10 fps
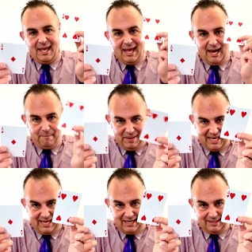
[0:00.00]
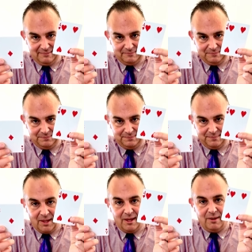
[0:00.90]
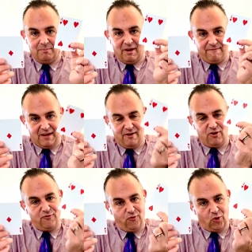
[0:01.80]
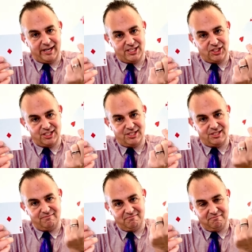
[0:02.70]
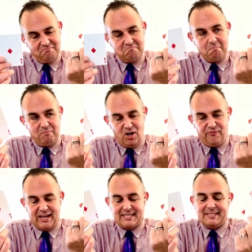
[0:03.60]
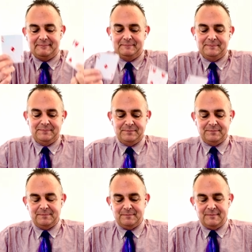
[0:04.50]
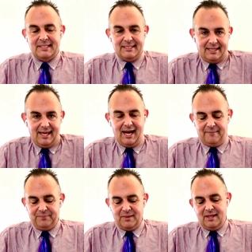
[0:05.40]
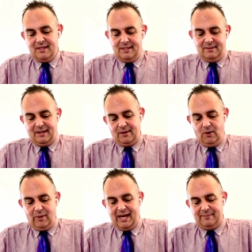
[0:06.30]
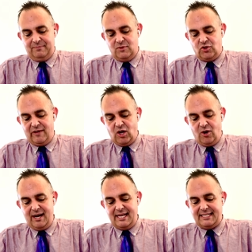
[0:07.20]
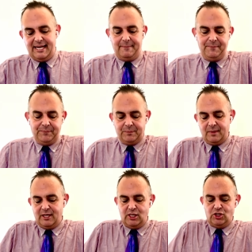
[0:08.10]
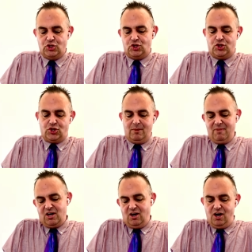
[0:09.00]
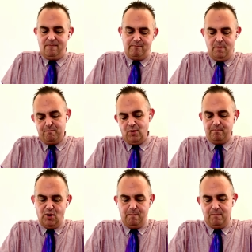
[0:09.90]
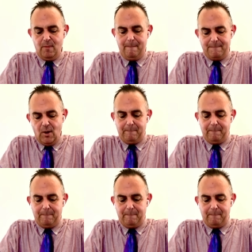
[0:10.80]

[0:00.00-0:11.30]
and a PIN. My favorite 4 digits. Perfect. He's like, yeah. I'm like, okay, so if I go to an ATM, insert my card, boop, boop, boop, boop,